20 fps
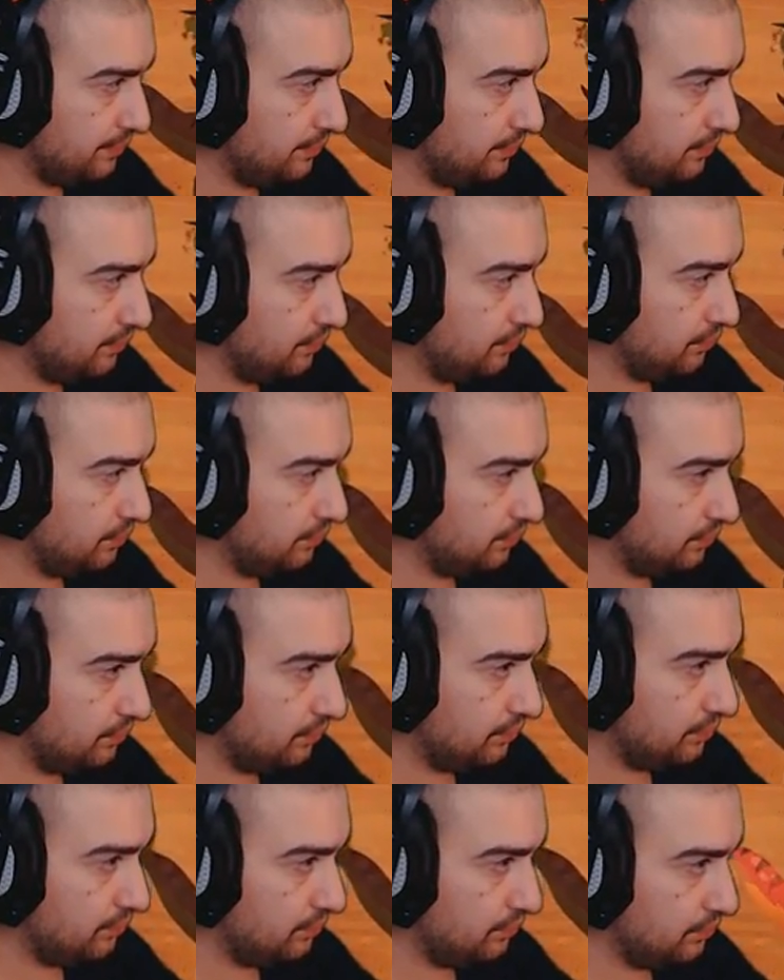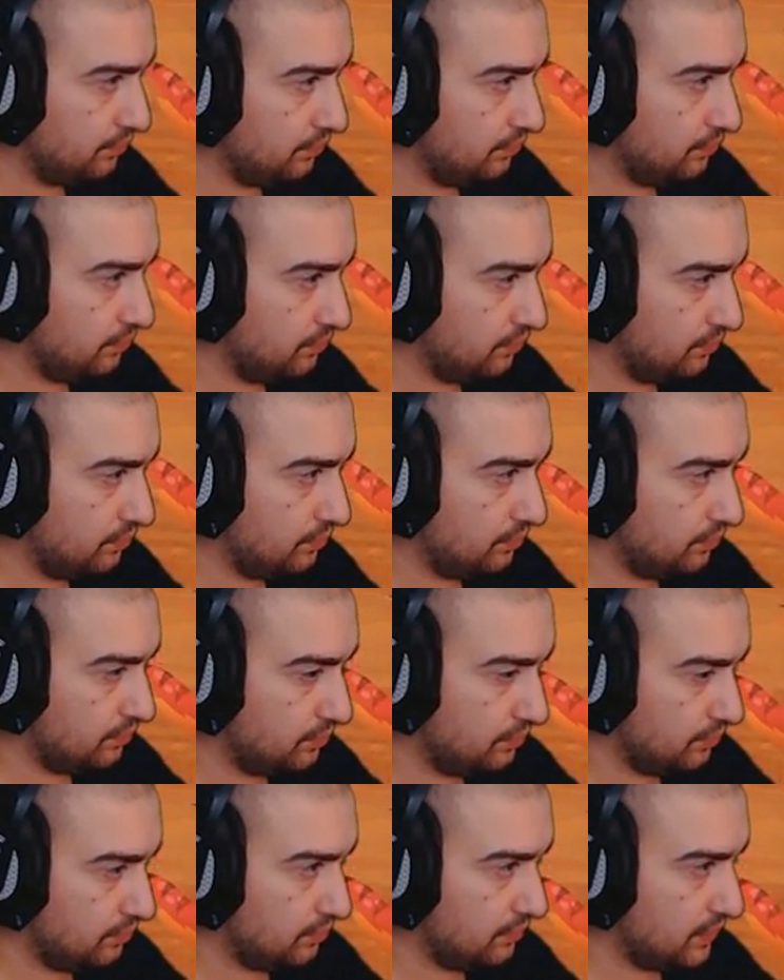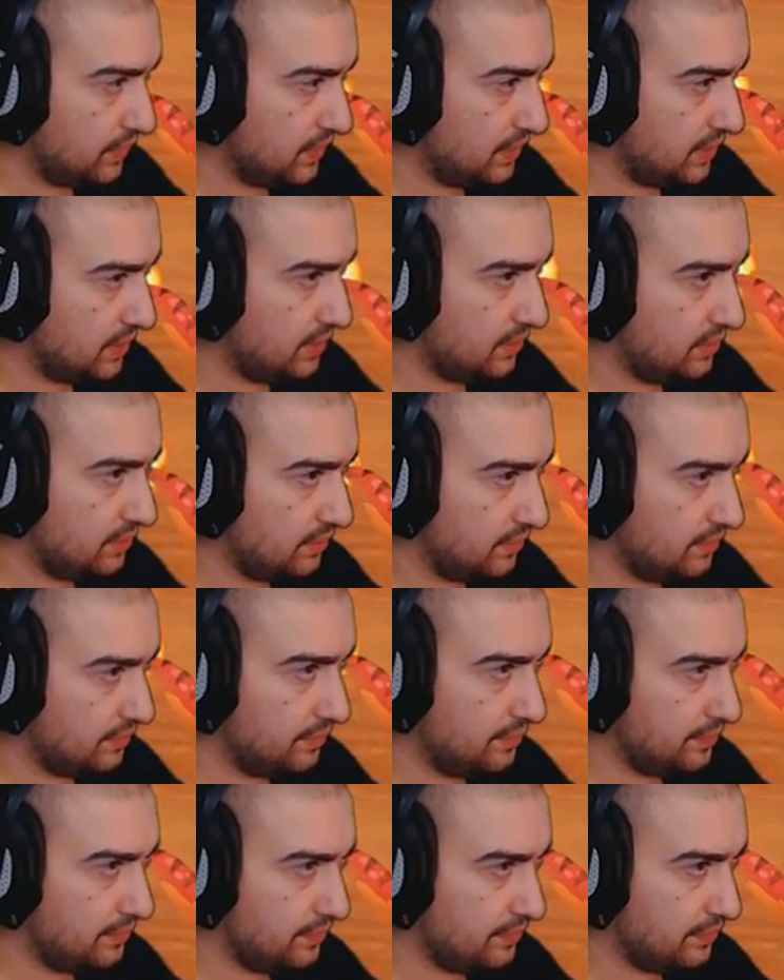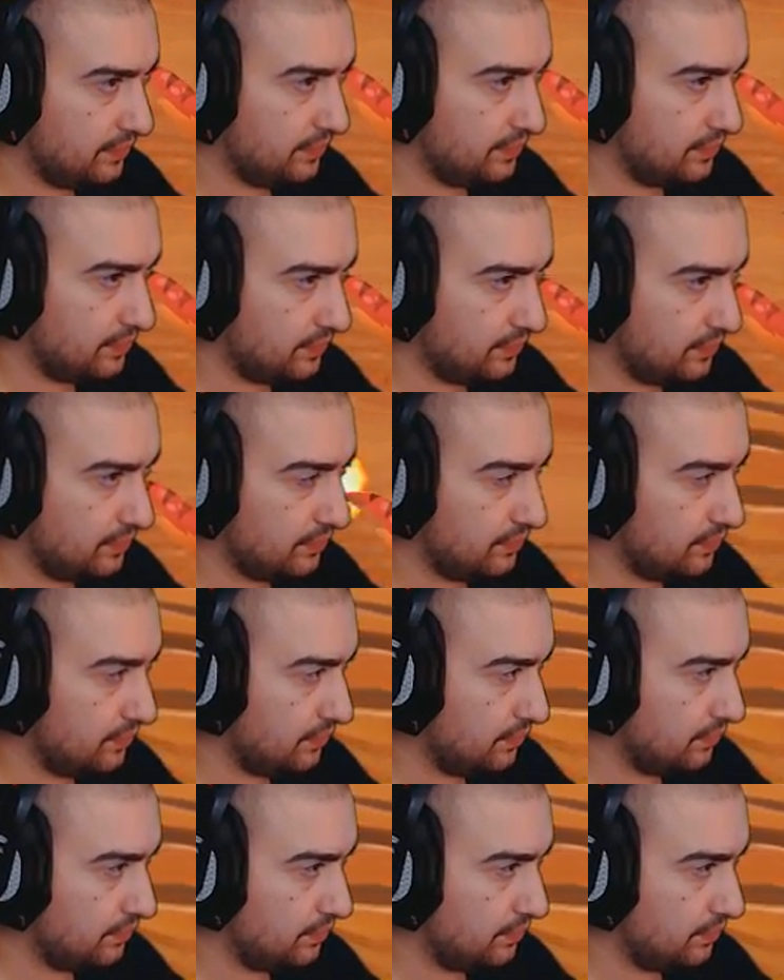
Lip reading: Nobody speaks.